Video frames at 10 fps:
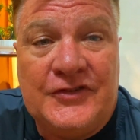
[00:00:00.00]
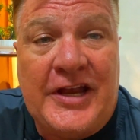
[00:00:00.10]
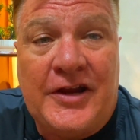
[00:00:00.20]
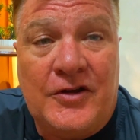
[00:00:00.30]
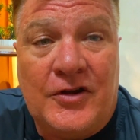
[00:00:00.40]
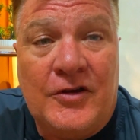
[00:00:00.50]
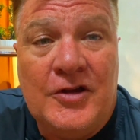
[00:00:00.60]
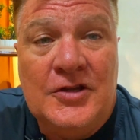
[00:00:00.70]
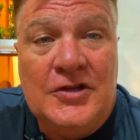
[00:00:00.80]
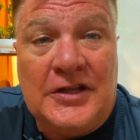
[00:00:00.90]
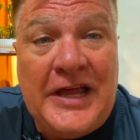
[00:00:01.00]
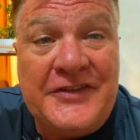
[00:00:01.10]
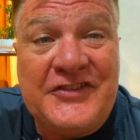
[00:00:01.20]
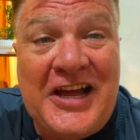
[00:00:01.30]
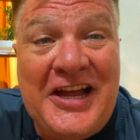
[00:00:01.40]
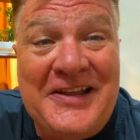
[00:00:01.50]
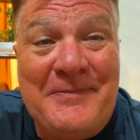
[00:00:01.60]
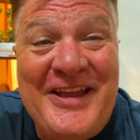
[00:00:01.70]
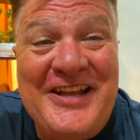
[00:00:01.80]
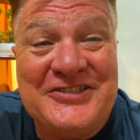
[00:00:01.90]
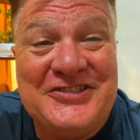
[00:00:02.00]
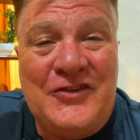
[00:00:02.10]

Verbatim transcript: second or last guy on the bench.